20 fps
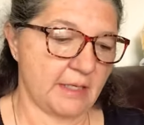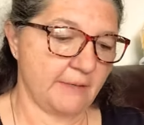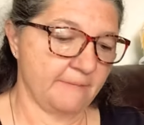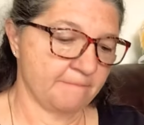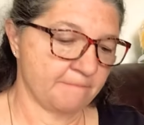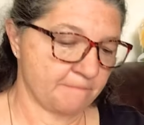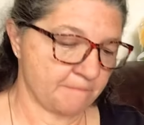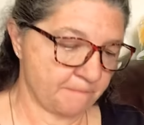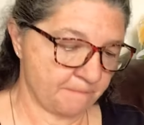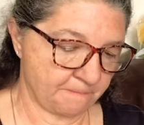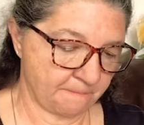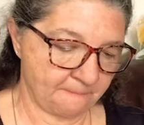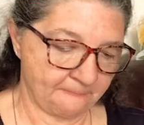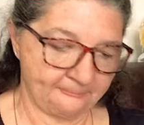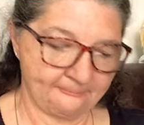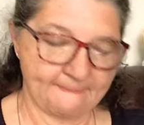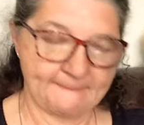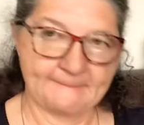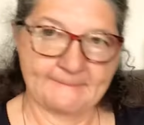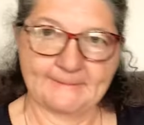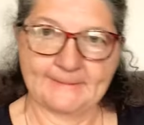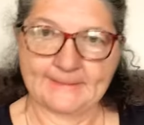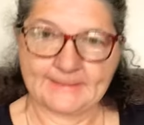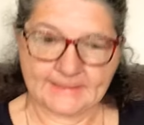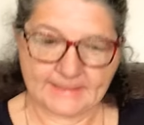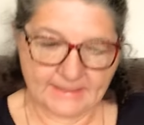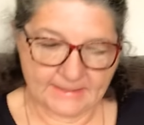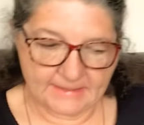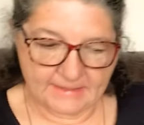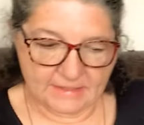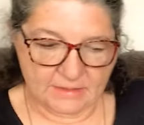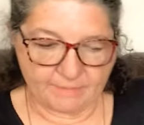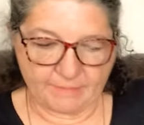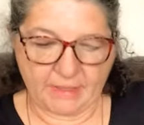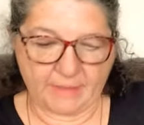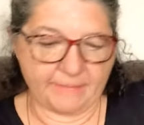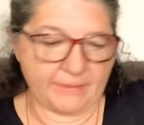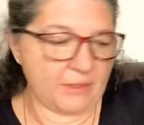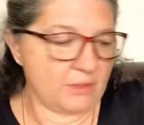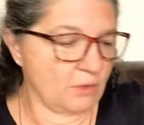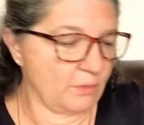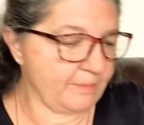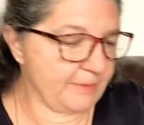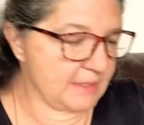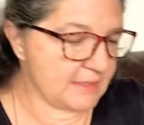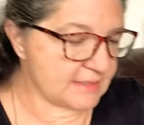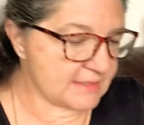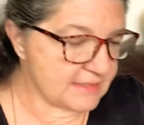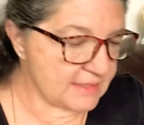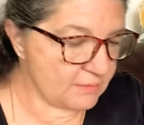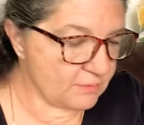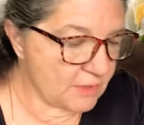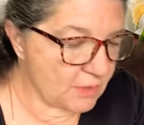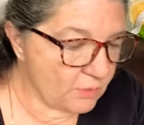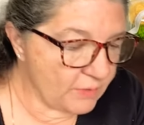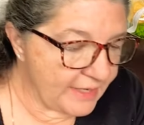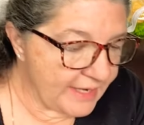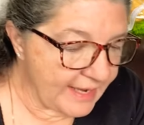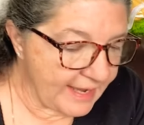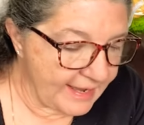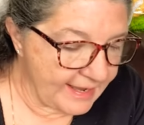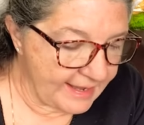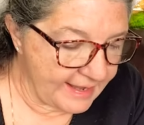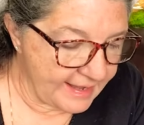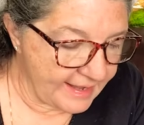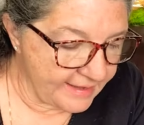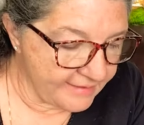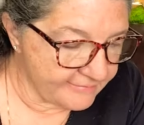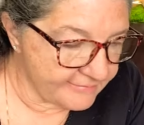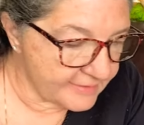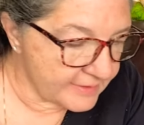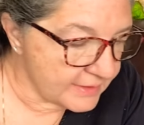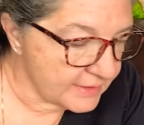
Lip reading: Let's get this puppy open and see what we have.